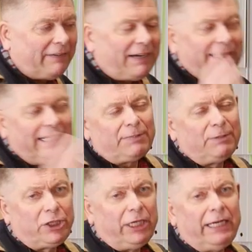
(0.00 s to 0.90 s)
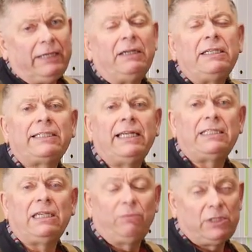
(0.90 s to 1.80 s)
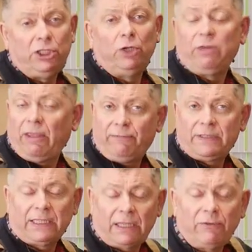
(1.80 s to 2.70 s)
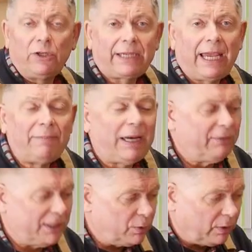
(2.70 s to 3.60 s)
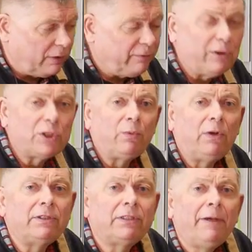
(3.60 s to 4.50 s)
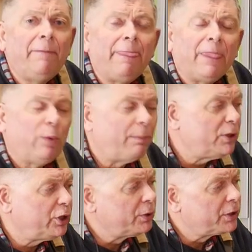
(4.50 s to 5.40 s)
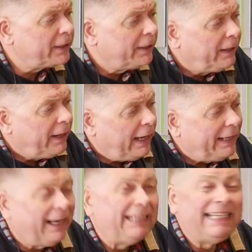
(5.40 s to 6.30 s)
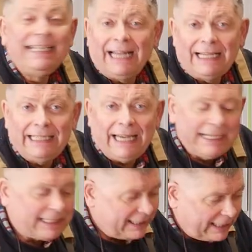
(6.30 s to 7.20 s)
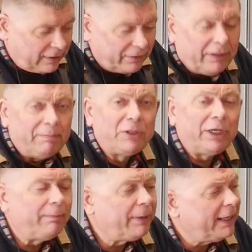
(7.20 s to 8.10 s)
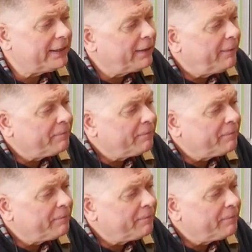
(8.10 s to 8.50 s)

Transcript: Now, I've had this machine since it was new, since they first came out. This is one of the first ones that were produced. 1998, it says on the machine plate.